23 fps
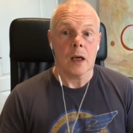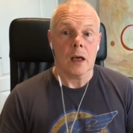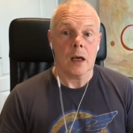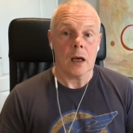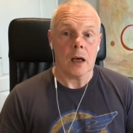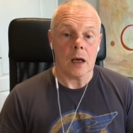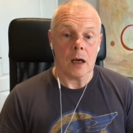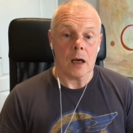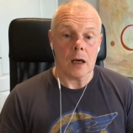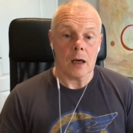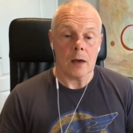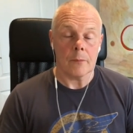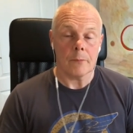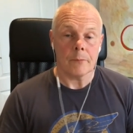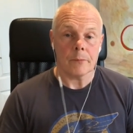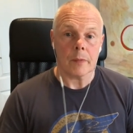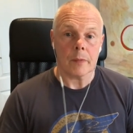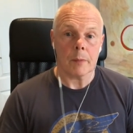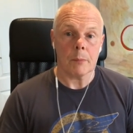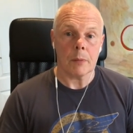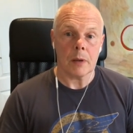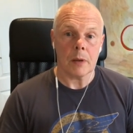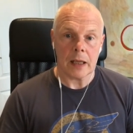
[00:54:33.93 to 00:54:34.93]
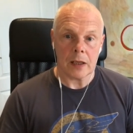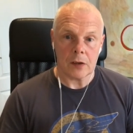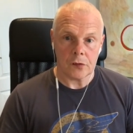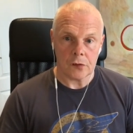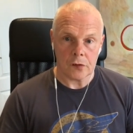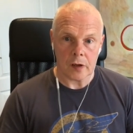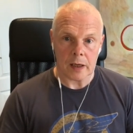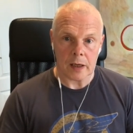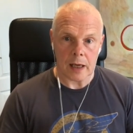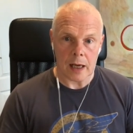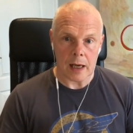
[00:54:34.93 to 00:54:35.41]
um, please
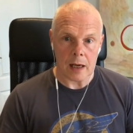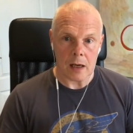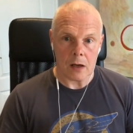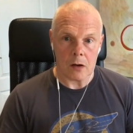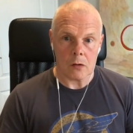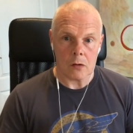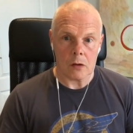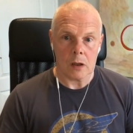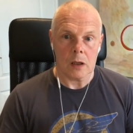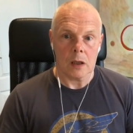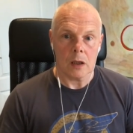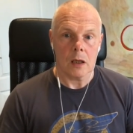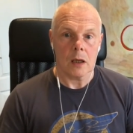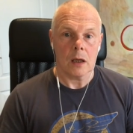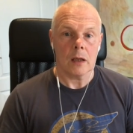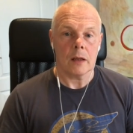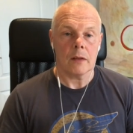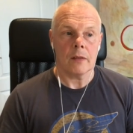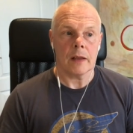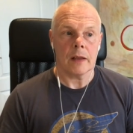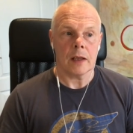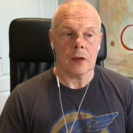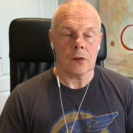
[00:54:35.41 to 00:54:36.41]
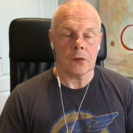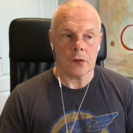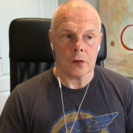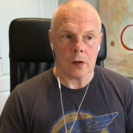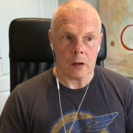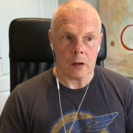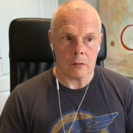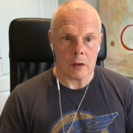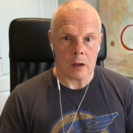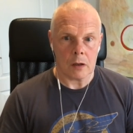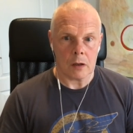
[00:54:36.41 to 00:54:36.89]
check out the
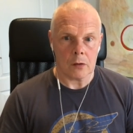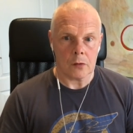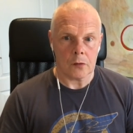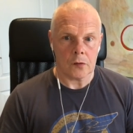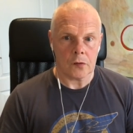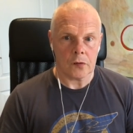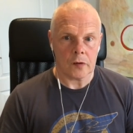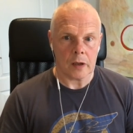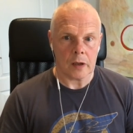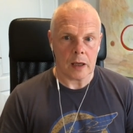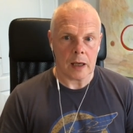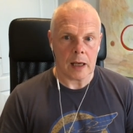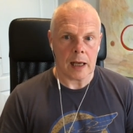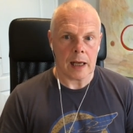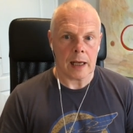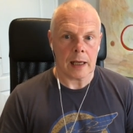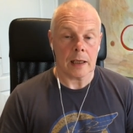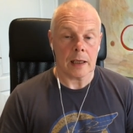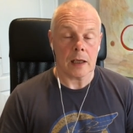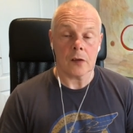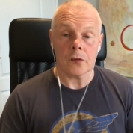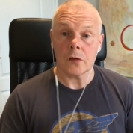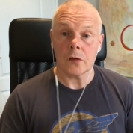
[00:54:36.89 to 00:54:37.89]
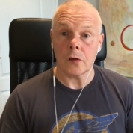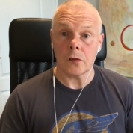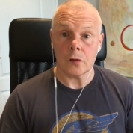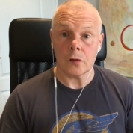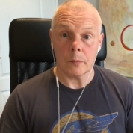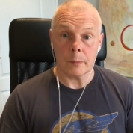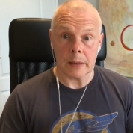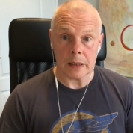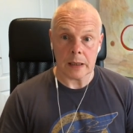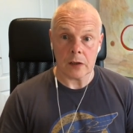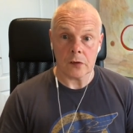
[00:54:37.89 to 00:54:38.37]
show notes and our uh, social
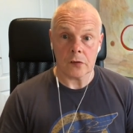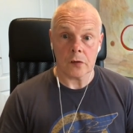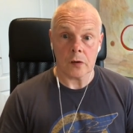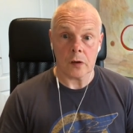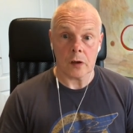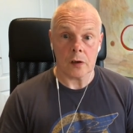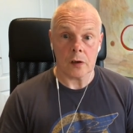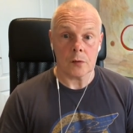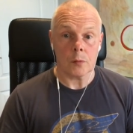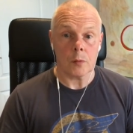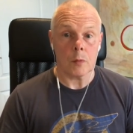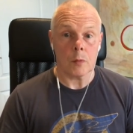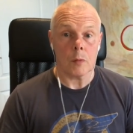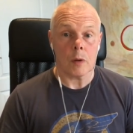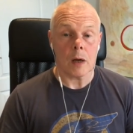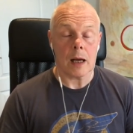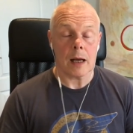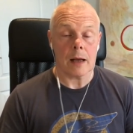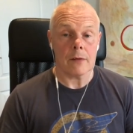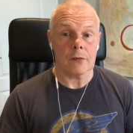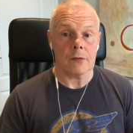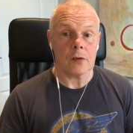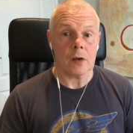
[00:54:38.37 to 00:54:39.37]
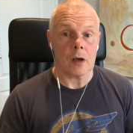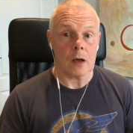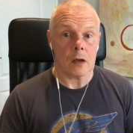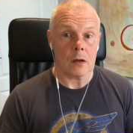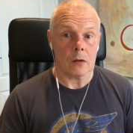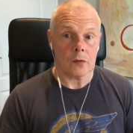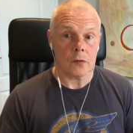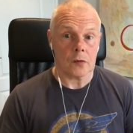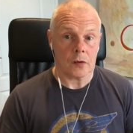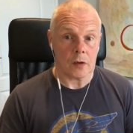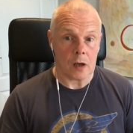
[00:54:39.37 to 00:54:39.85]
media sites where we'll have
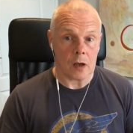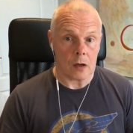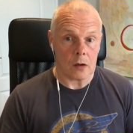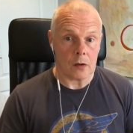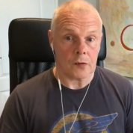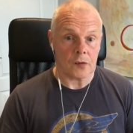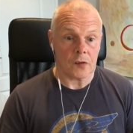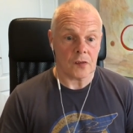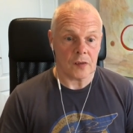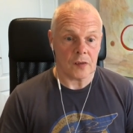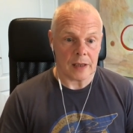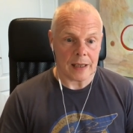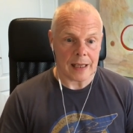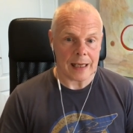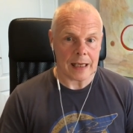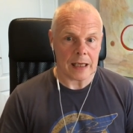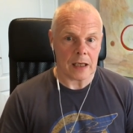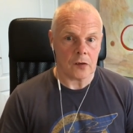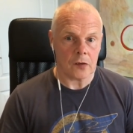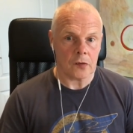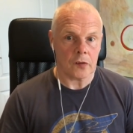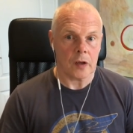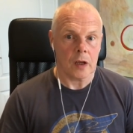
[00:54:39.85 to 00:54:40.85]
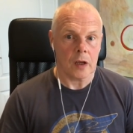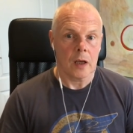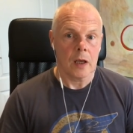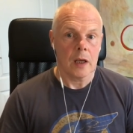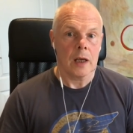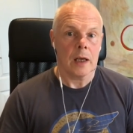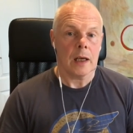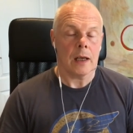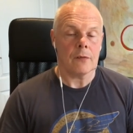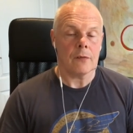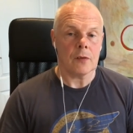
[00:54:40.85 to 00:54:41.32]
Carlos, Carlos's links.
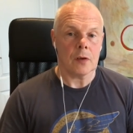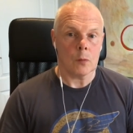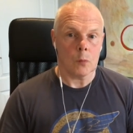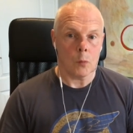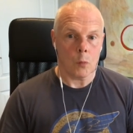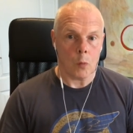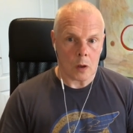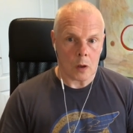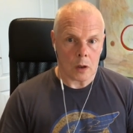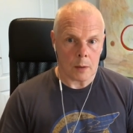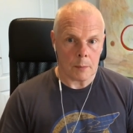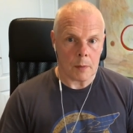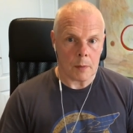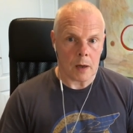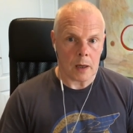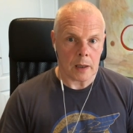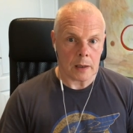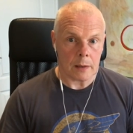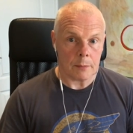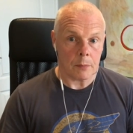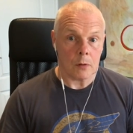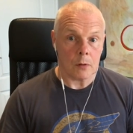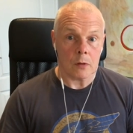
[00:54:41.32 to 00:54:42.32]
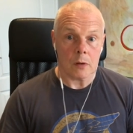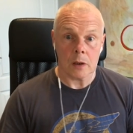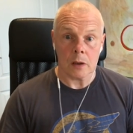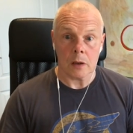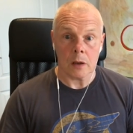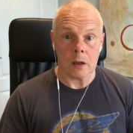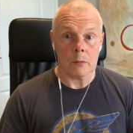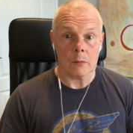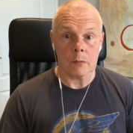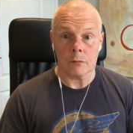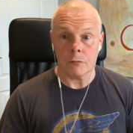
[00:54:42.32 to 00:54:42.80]
If you want to buy the book, and
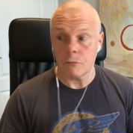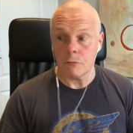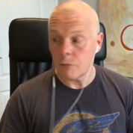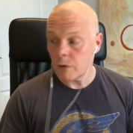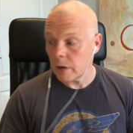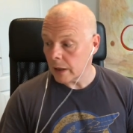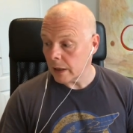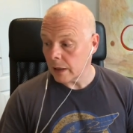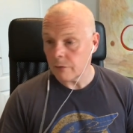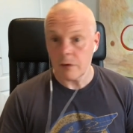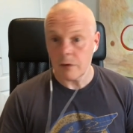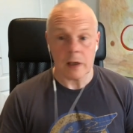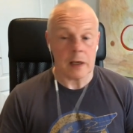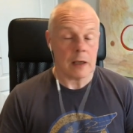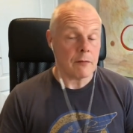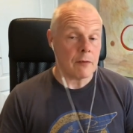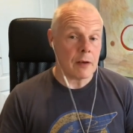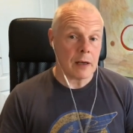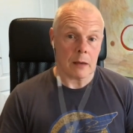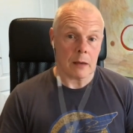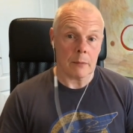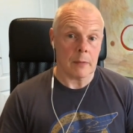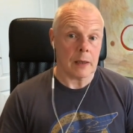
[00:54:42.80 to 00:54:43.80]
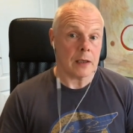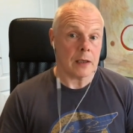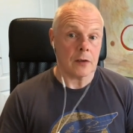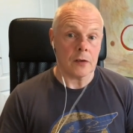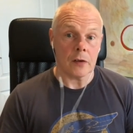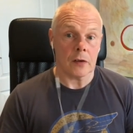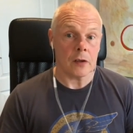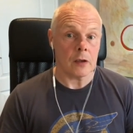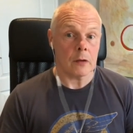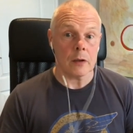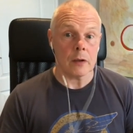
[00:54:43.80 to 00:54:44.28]
I would really, really recommend
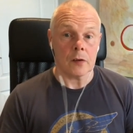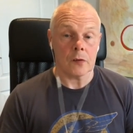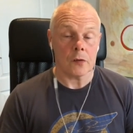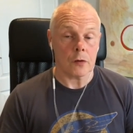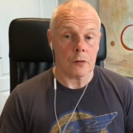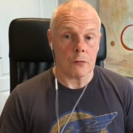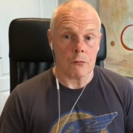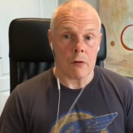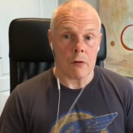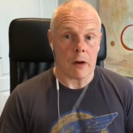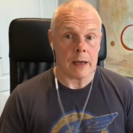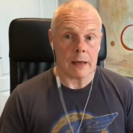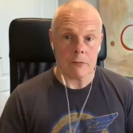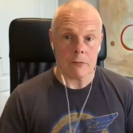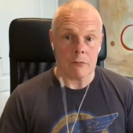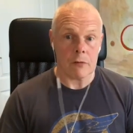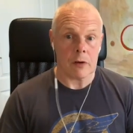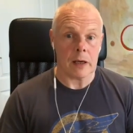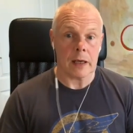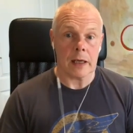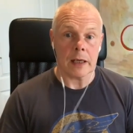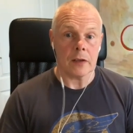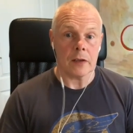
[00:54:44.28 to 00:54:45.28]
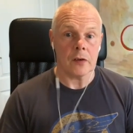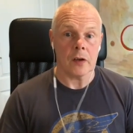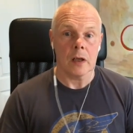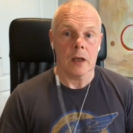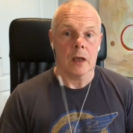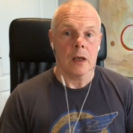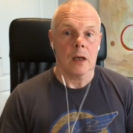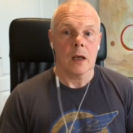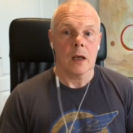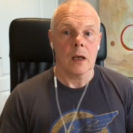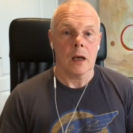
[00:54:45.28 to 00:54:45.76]
you do, it's a great read.
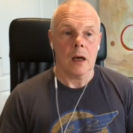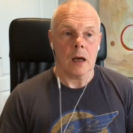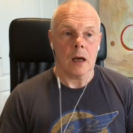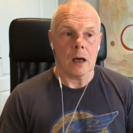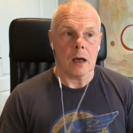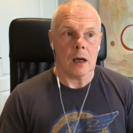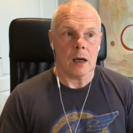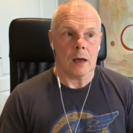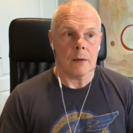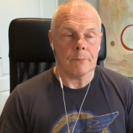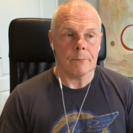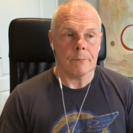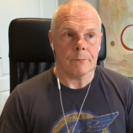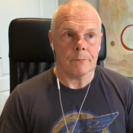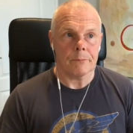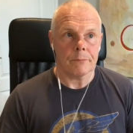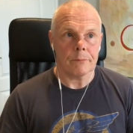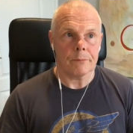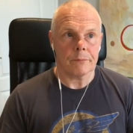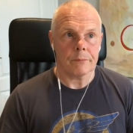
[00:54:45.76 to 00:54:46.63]
Um,